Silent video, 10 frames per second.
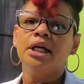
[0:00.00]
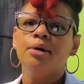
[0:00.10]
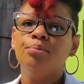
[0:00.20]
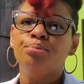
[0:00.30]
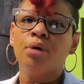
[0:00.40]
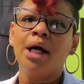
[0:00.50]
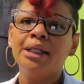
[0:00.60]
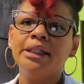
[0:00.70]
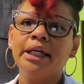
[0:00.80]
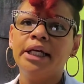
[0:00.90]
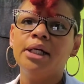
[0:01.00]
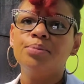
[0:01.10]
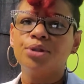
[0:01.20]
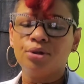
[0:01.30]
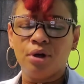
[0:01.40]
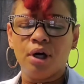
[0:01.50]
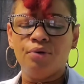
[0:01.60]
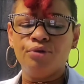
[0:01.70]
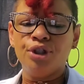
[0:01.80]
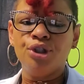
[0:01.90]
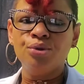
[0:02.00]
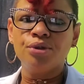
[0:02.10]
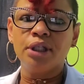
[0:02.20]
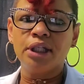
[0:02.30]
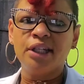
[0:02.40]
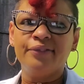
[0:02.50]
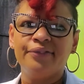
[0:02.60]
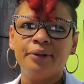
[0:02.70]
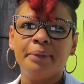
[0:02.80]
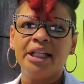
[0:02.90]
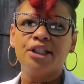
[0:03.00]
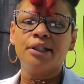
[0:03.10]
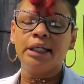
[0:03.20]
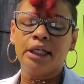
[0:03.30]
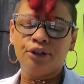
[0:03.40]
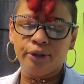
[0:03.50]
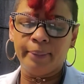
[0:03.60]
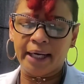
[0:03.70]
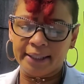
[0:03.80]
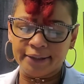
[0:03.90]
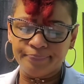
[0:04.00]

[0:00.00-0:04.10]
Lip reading: Broccoli helps reduce the inflammation in your body.